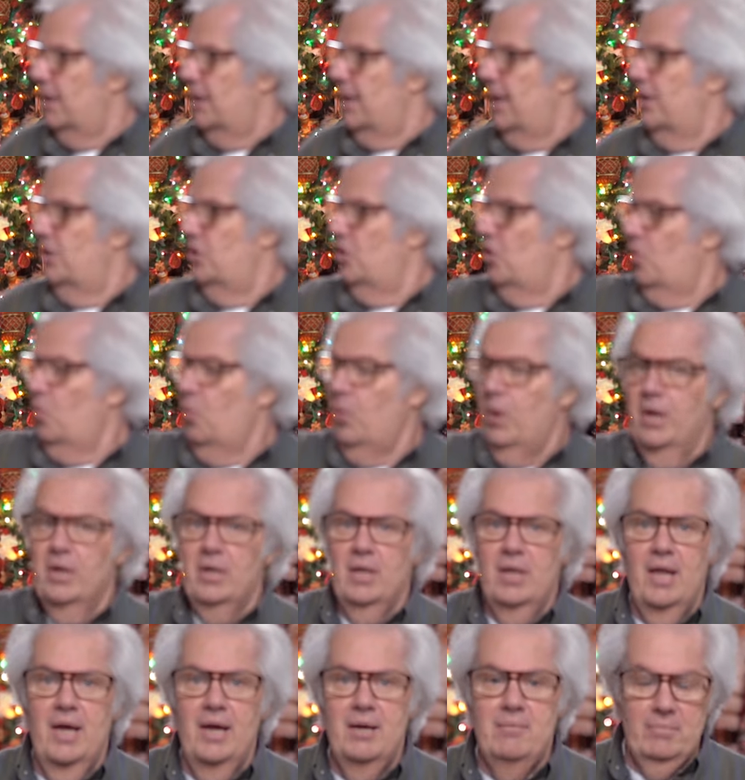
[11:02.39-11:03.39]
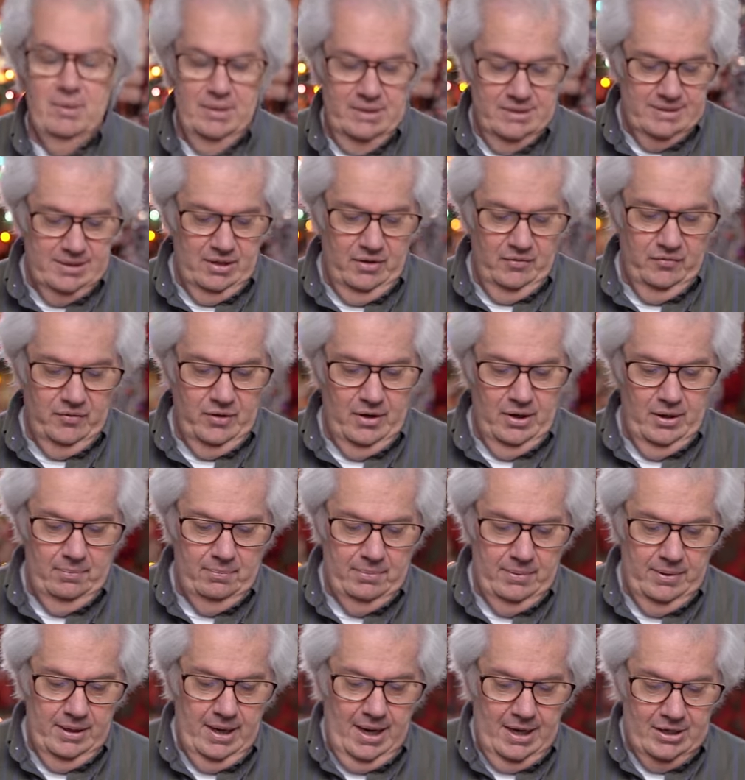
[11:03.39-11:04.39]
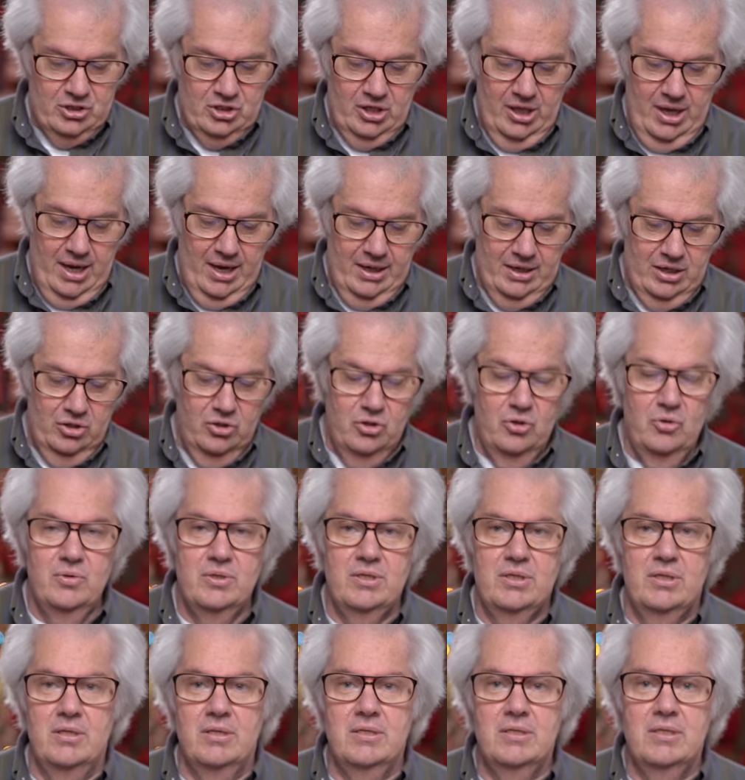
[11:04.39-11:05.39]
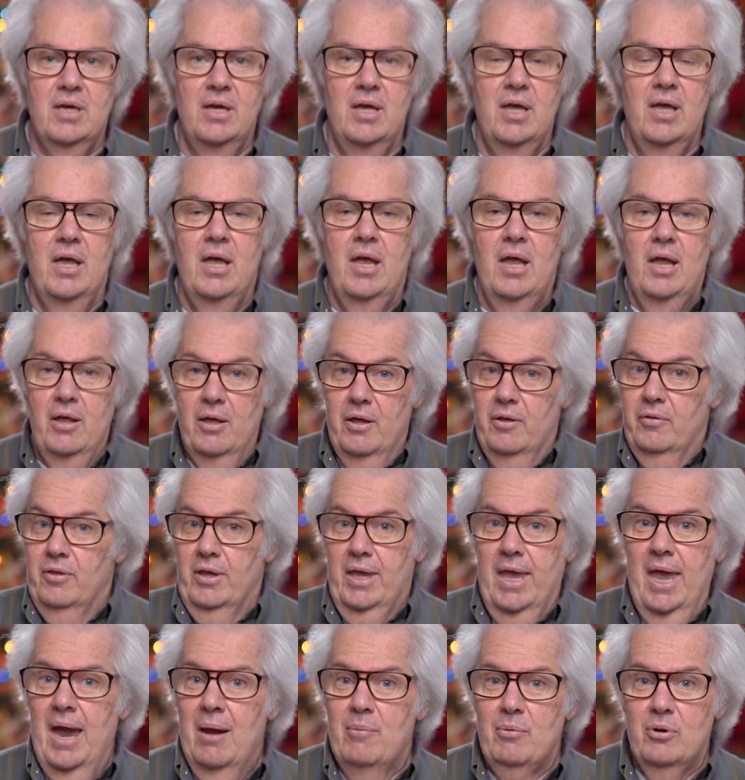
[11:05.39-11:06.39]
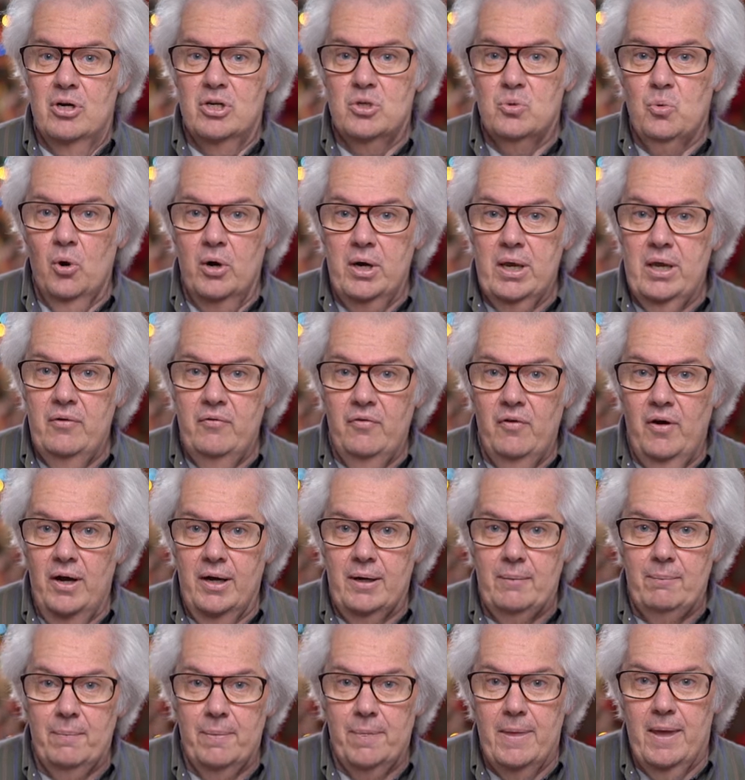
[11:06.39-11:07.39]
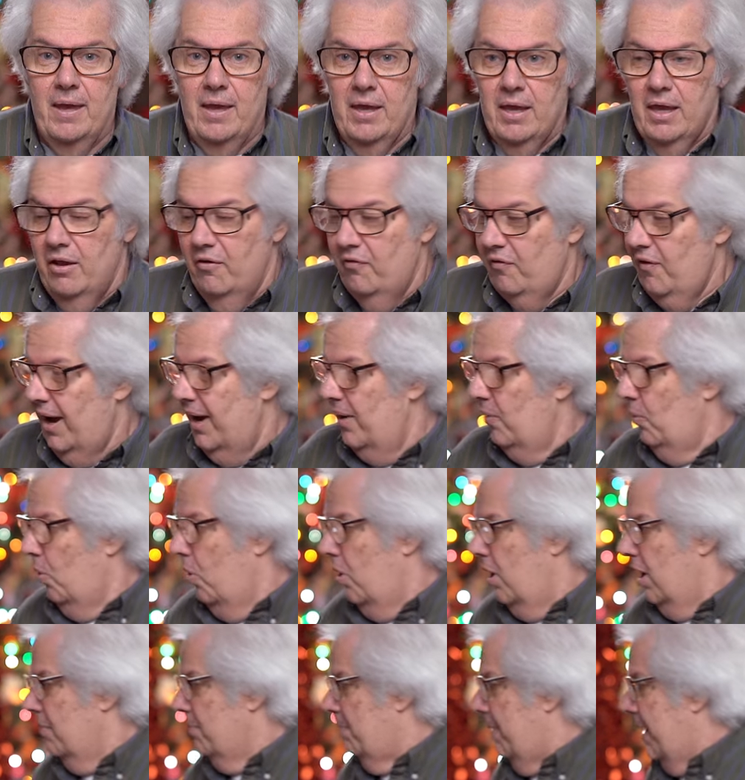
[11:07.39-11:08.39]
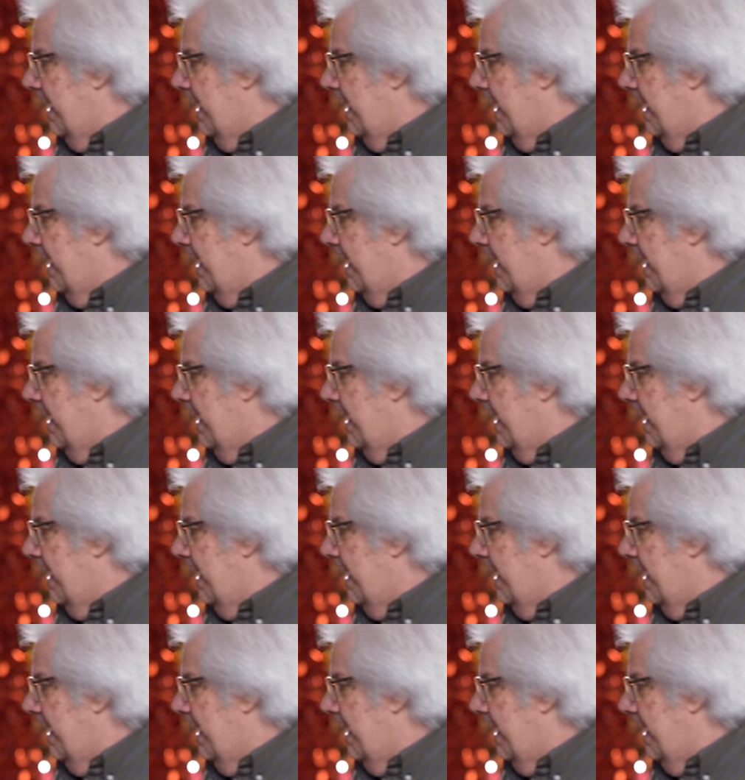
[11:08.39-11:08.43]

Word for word: and I know where to line myself up, and actually I can use this, the camera is working fine. If I walk